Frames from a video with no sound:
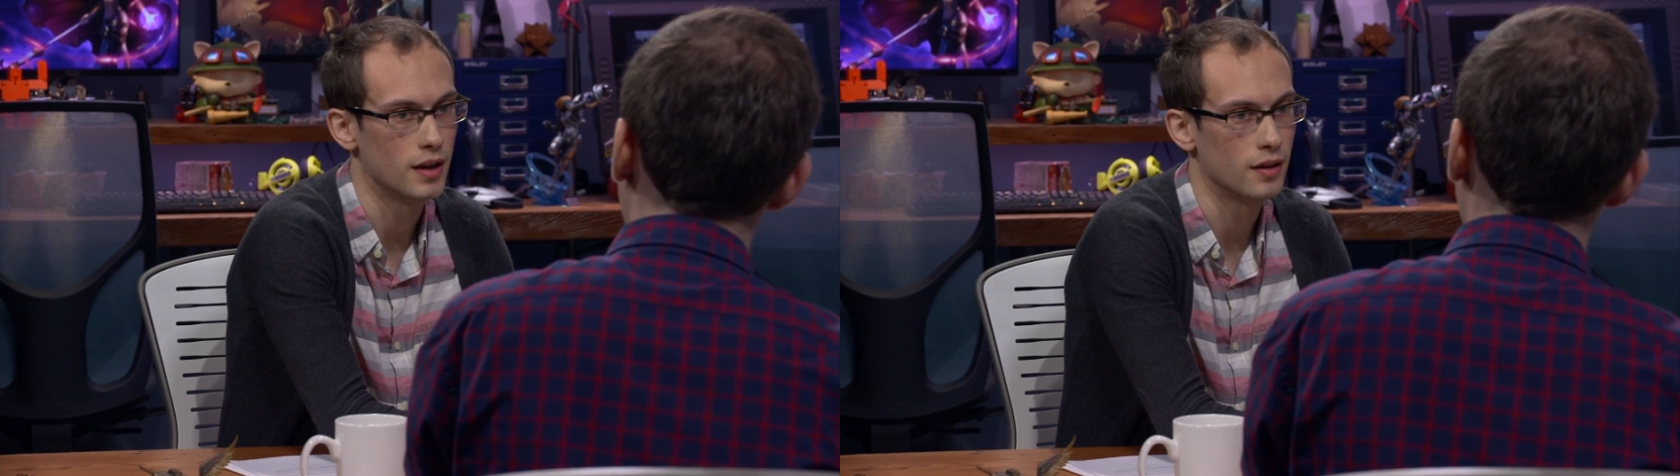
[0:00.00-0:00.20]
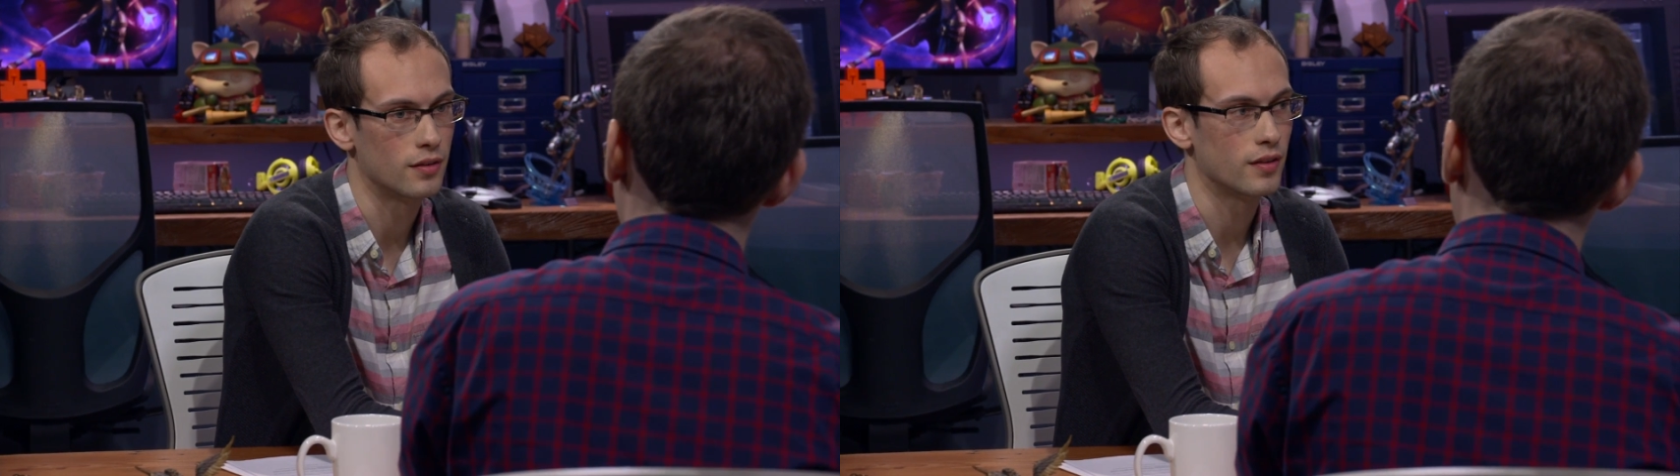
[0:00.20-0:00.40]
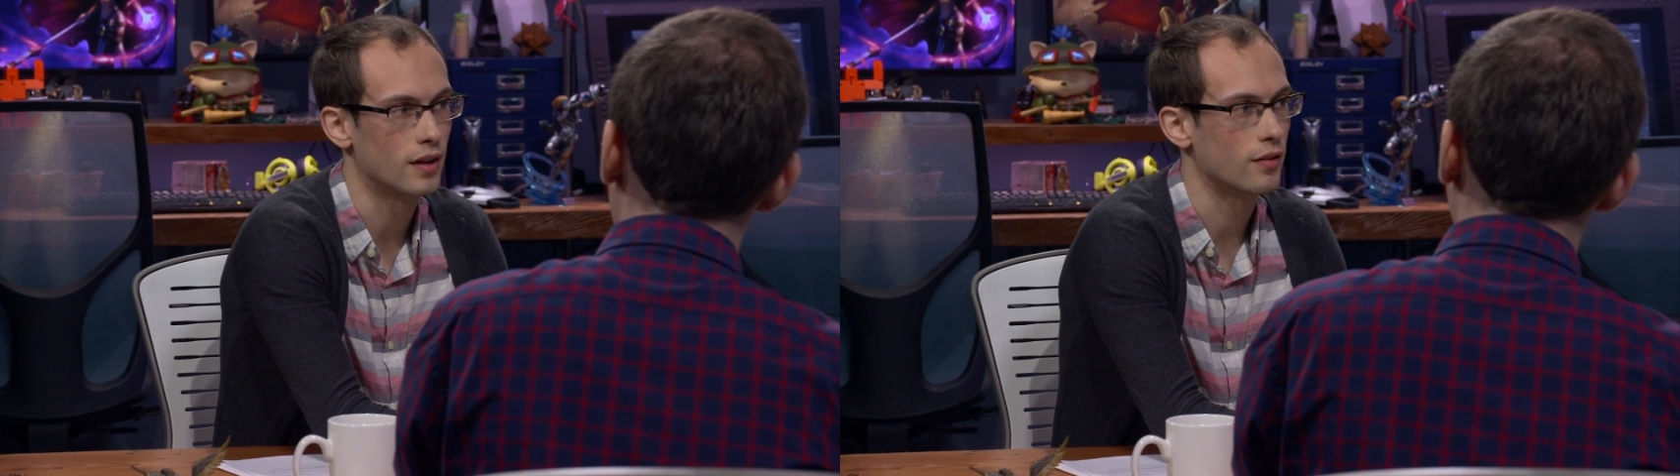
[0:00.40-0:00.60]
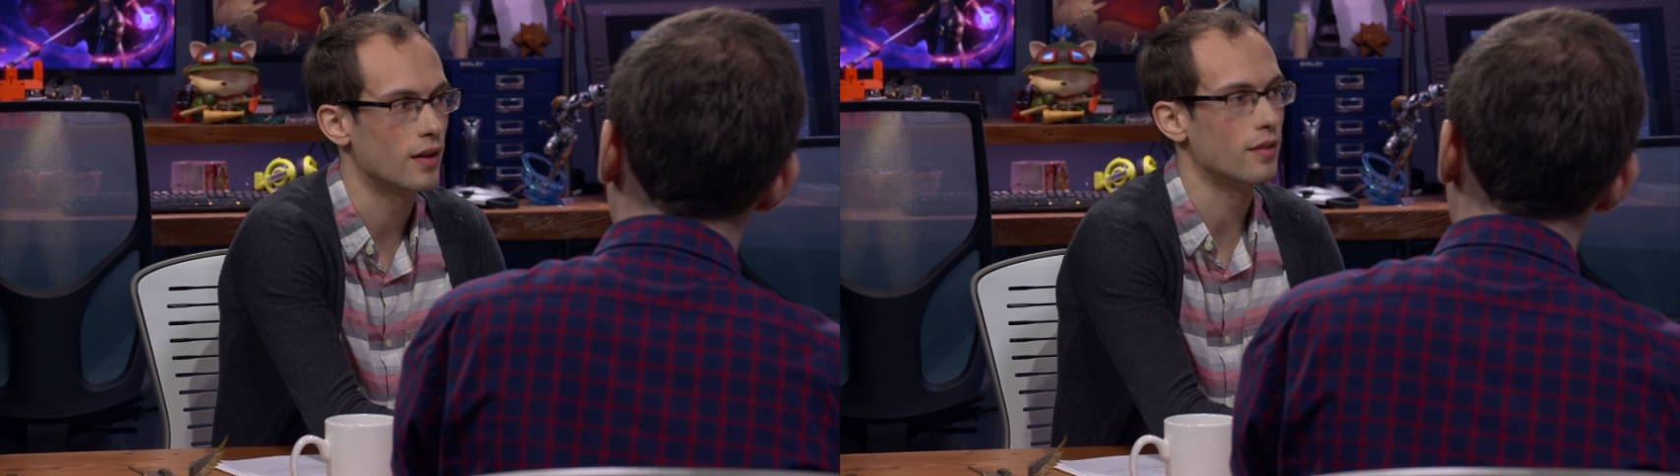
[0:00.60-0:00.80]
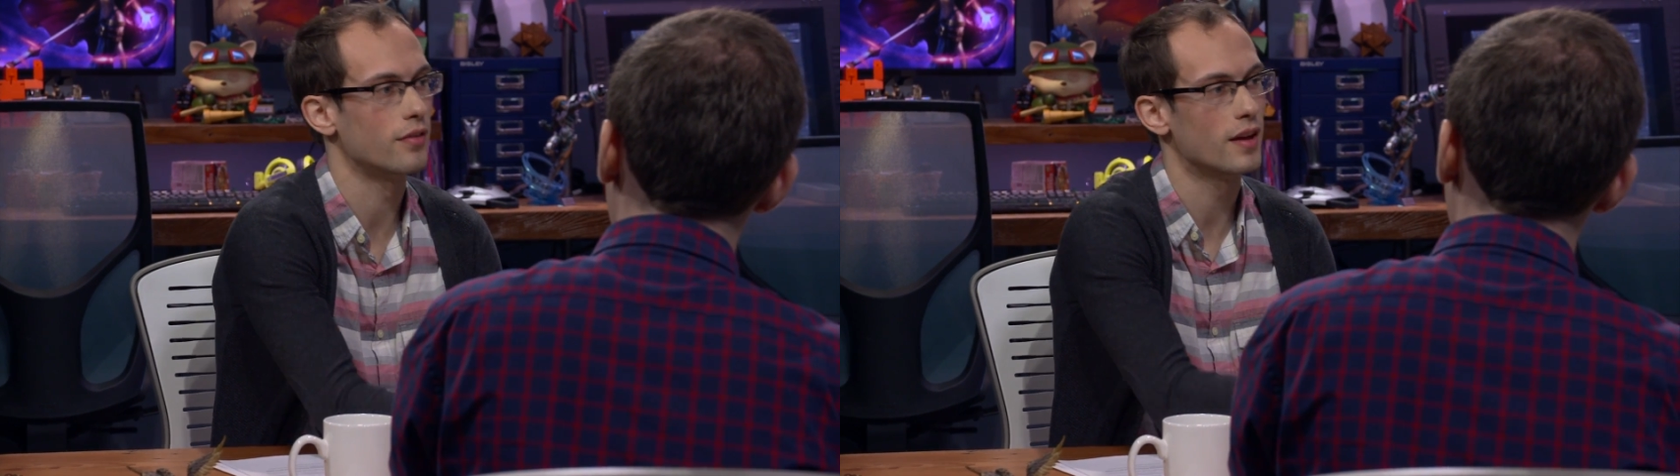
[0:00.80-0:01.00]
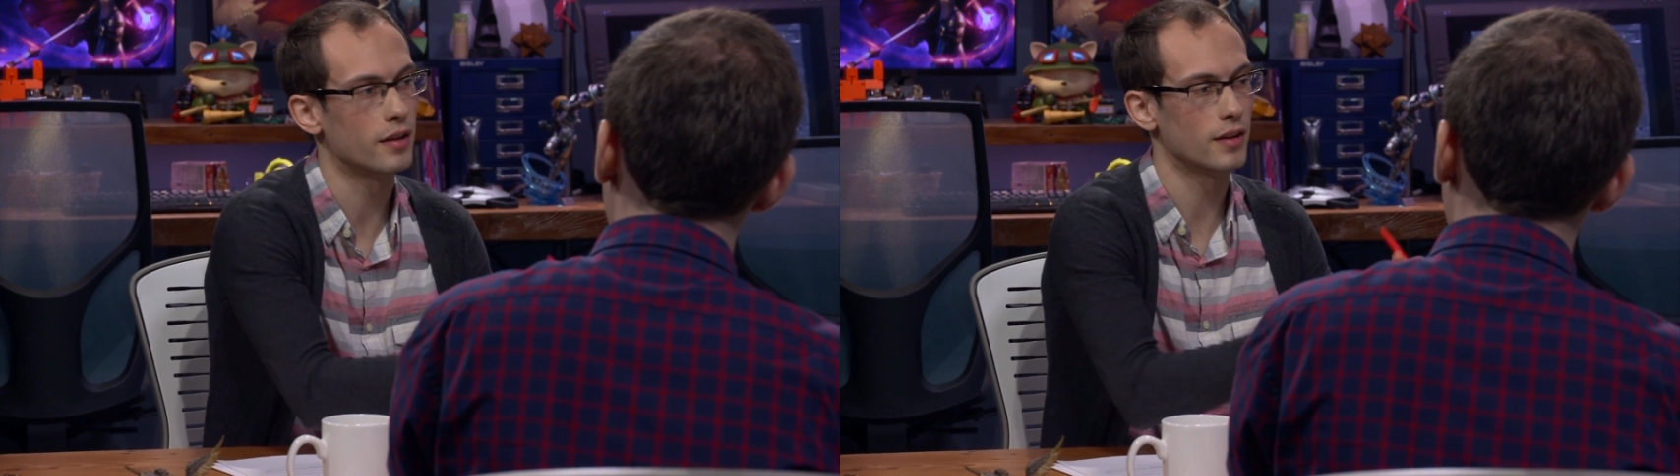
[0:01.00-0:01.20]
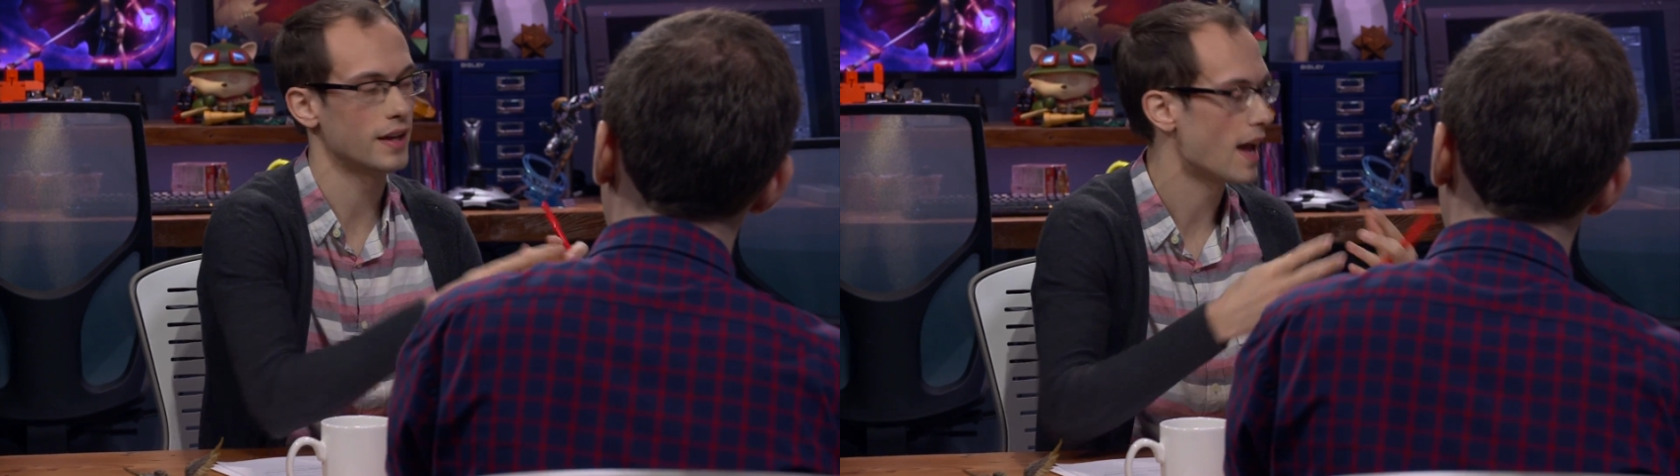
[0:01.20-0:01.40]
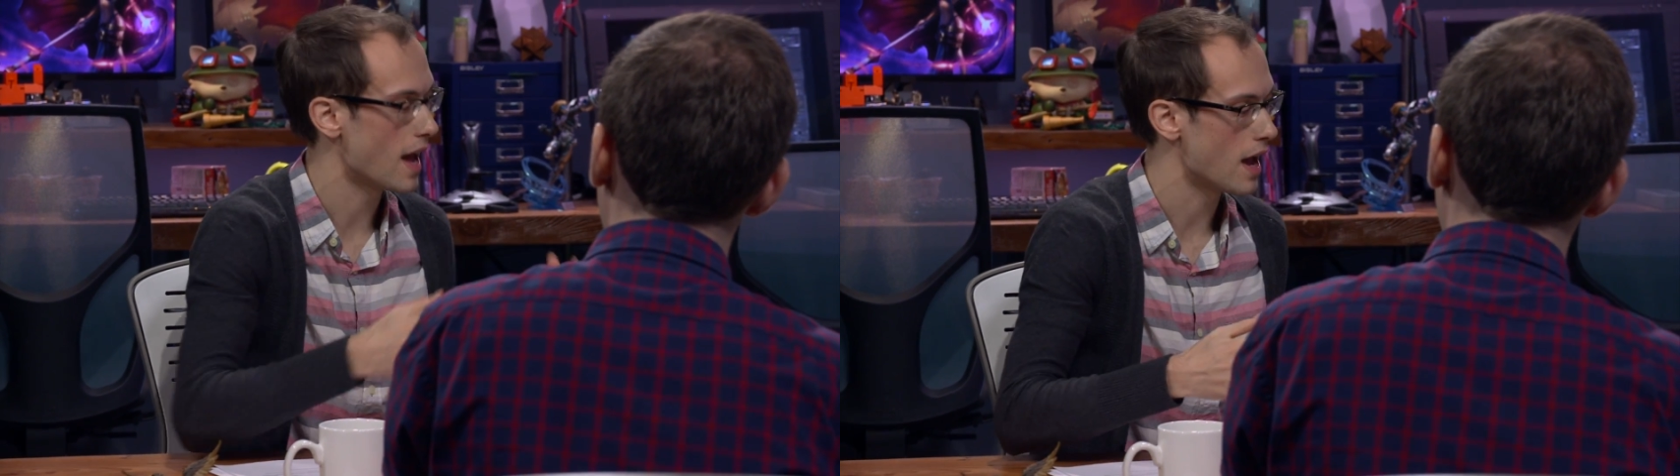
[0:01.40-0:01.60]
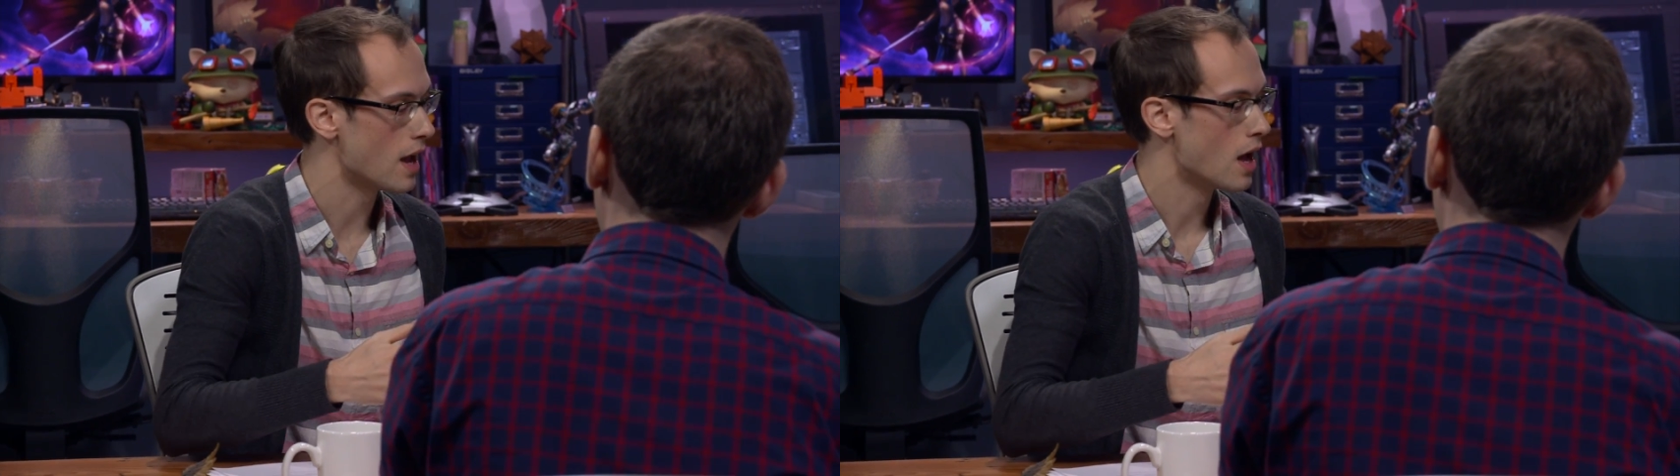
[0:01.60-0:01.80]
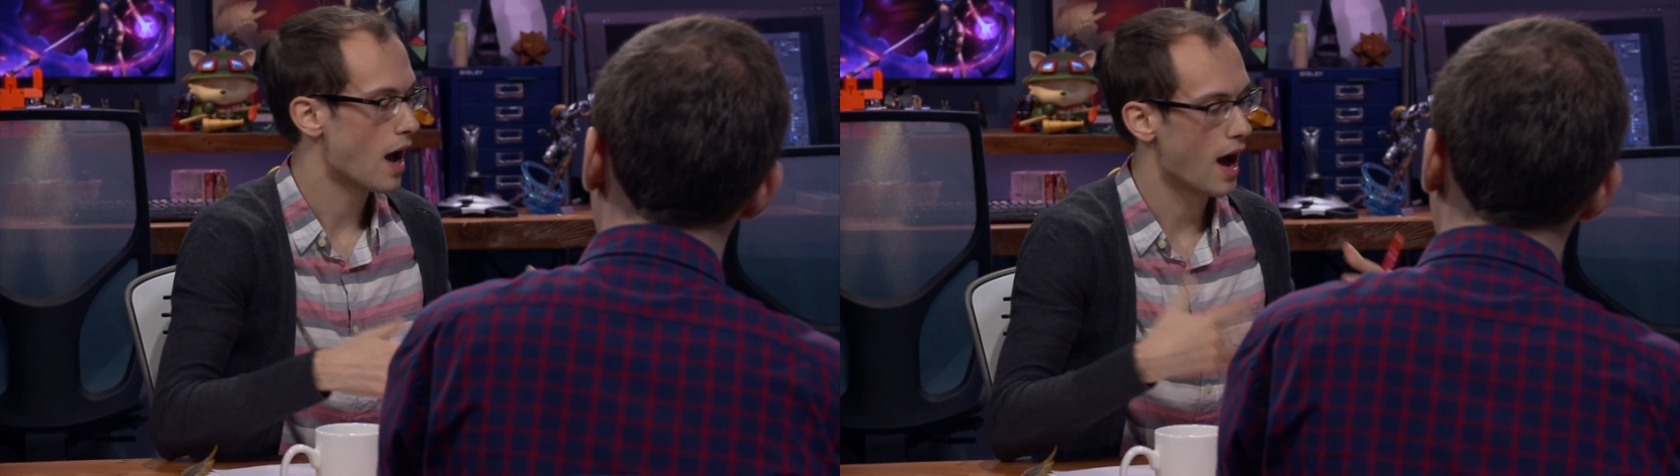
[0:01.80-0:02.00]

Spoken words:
It's saying like, hey,